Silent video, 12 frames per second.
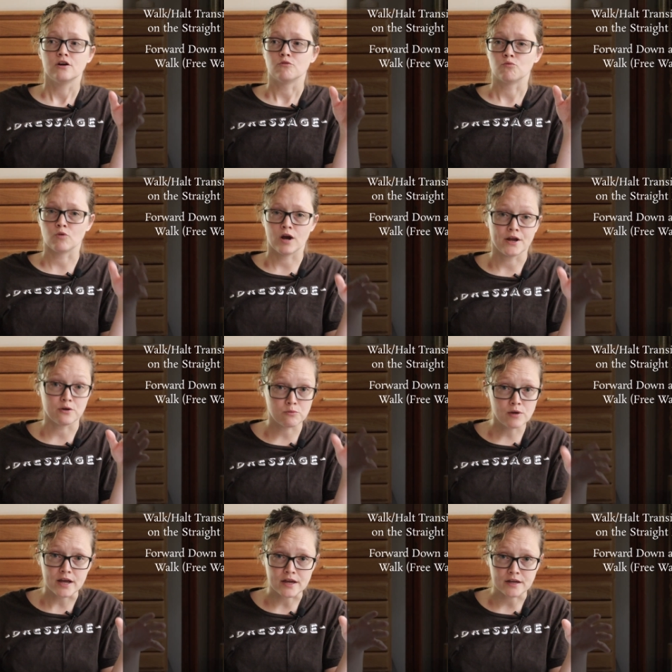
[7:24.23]
right
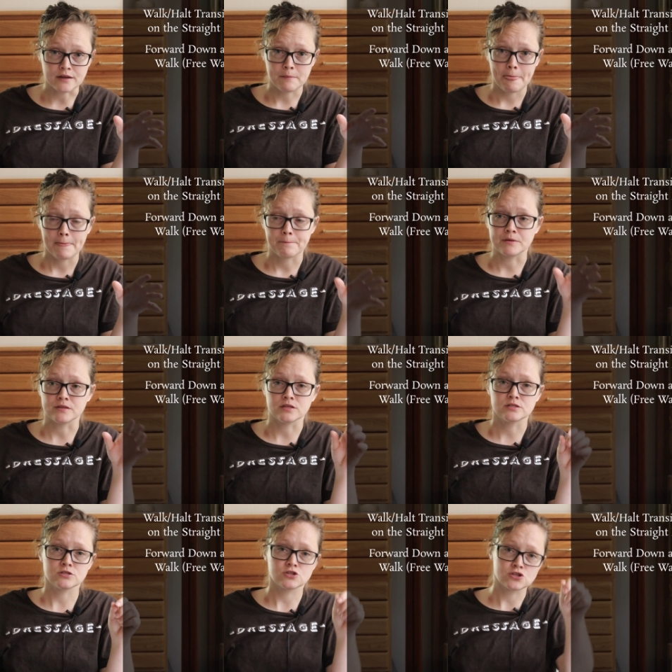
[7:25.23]
away, but
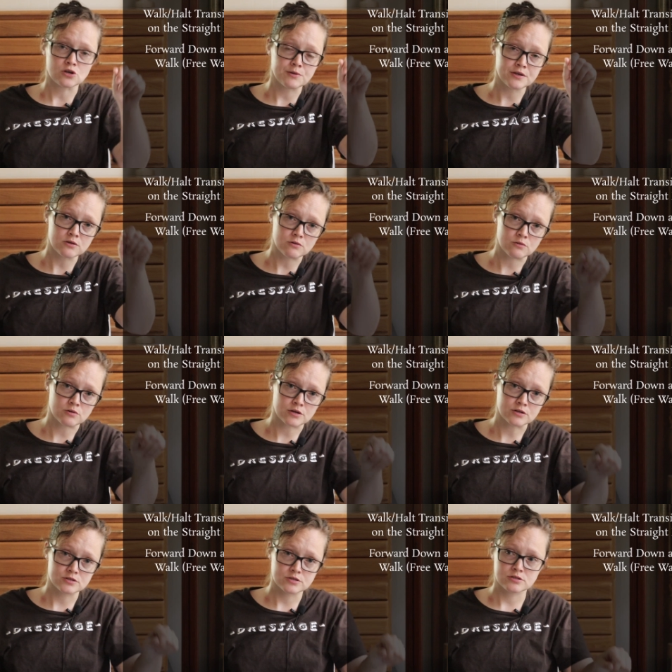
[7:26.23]
this is showing the
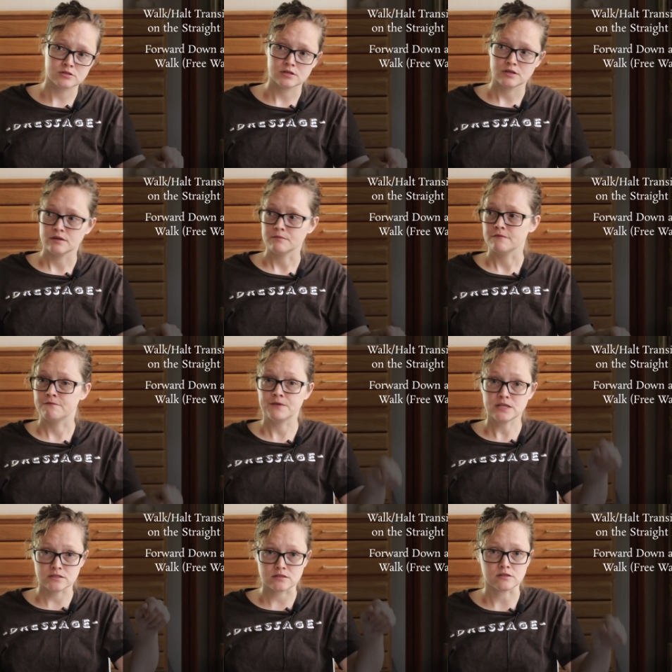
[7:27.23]
horse
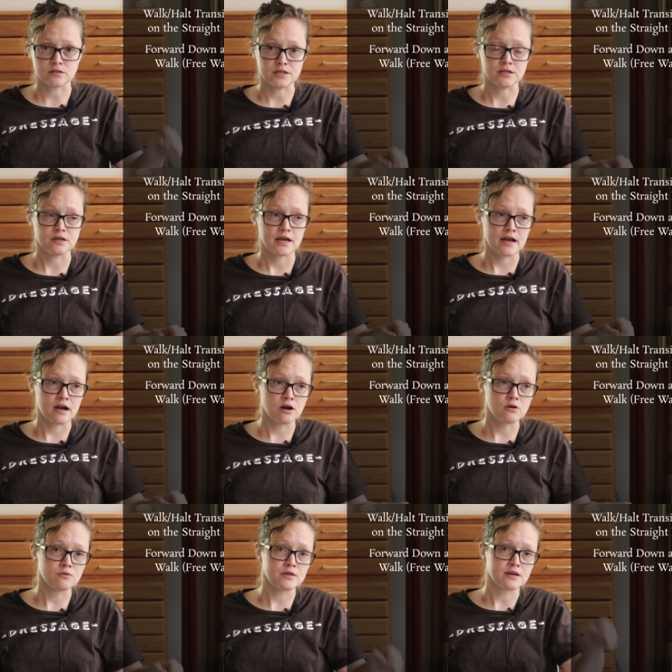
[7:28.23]
physically
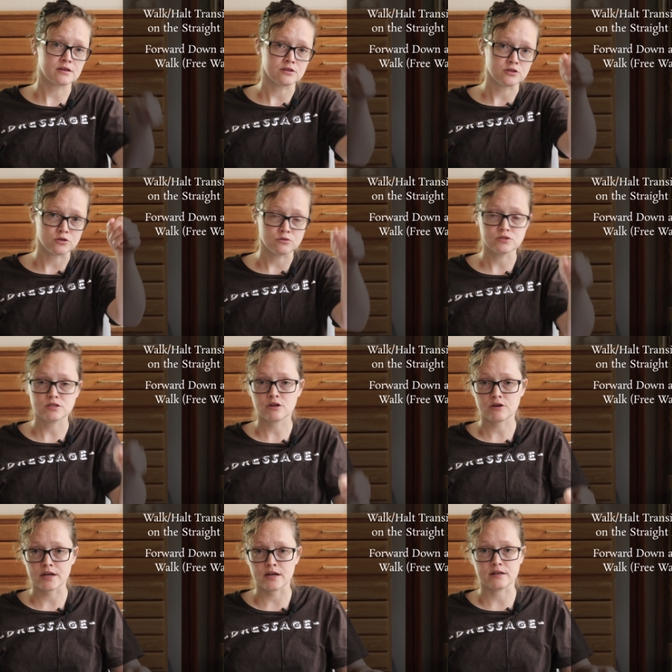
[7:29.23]
how they can use
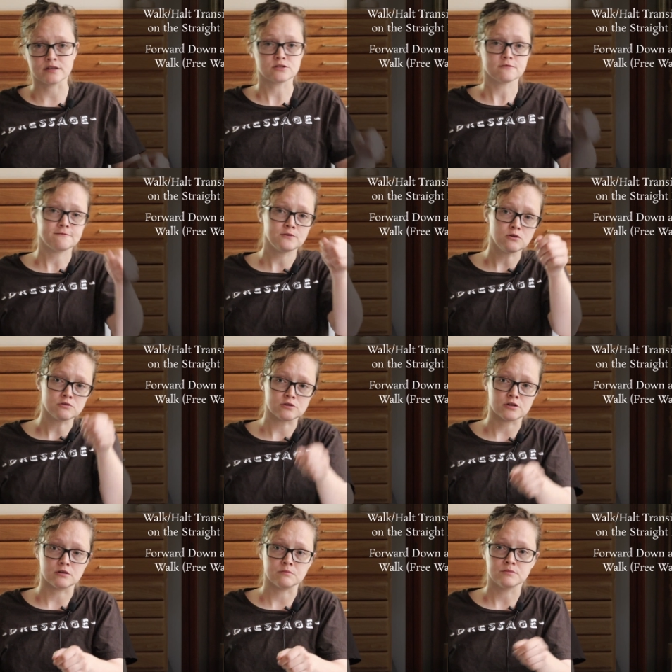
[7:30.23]
their head as a
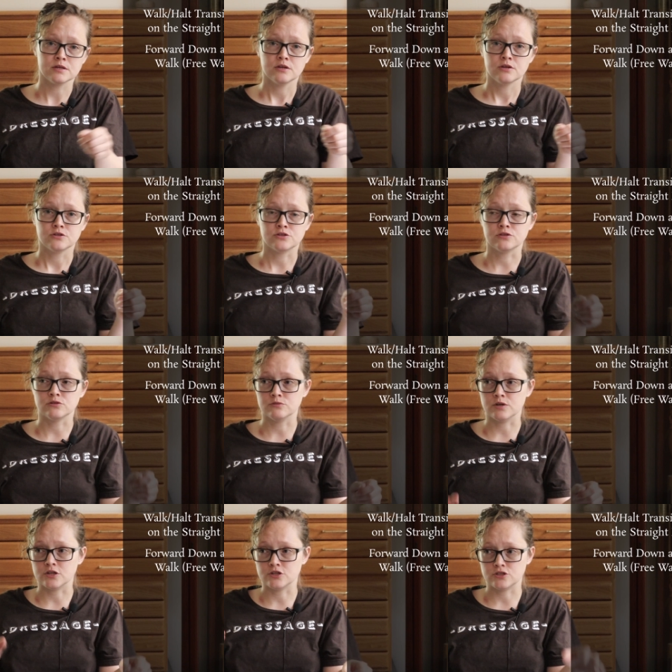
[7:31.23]
fulcrum
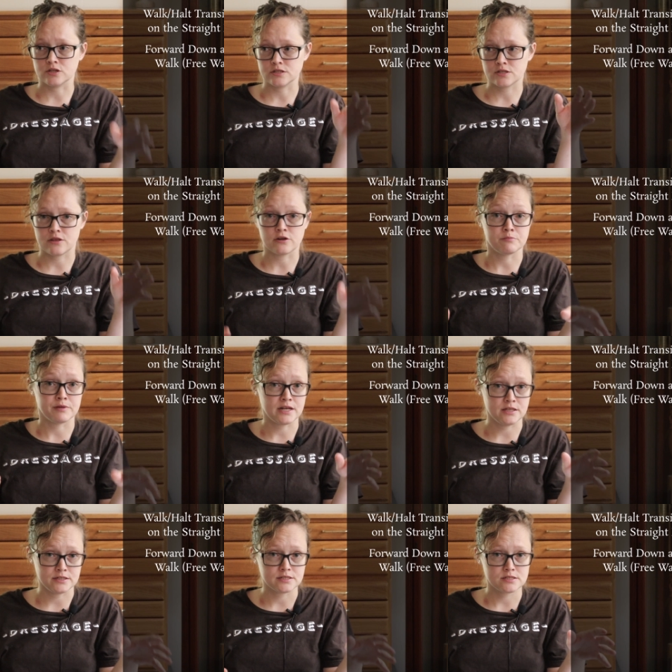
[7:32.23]
to adjust their
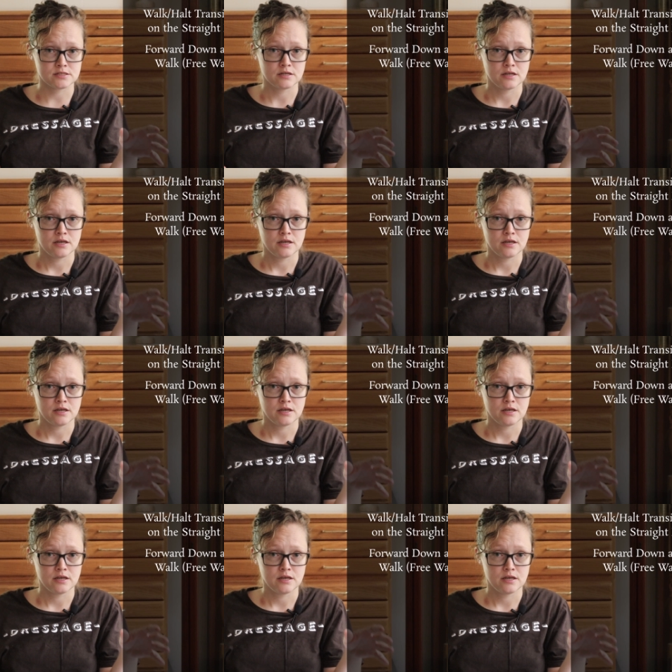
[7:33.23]
balance.